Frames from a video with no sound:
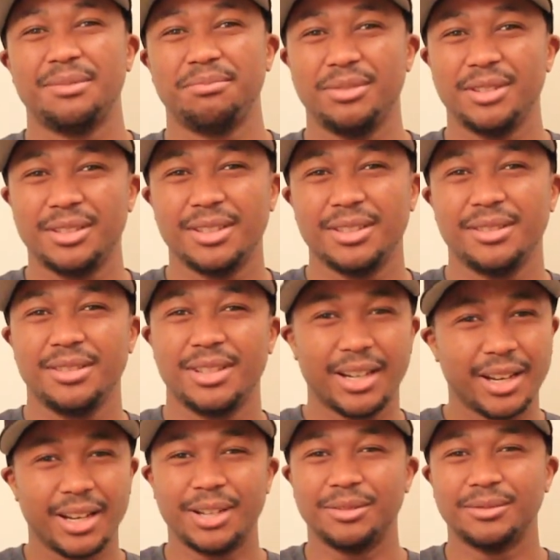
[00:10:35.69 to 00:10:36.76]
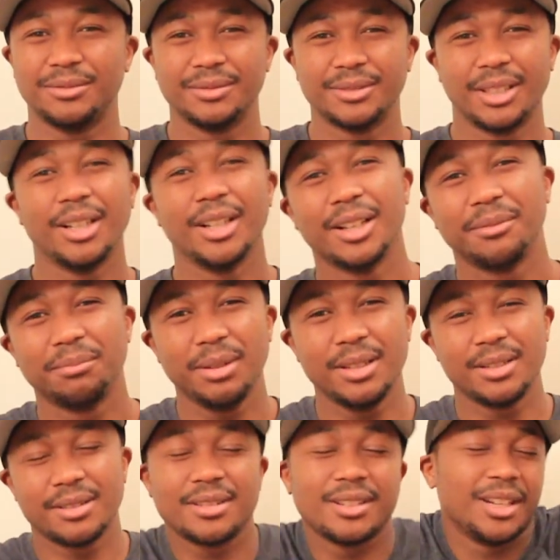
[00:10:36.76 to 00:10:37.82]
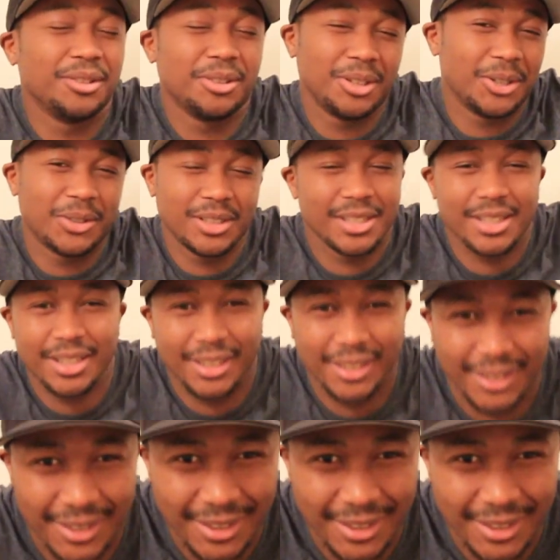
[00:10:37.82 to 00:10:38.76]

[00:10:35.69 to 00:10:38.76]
Preston signing out. Peace. I don't know what to say.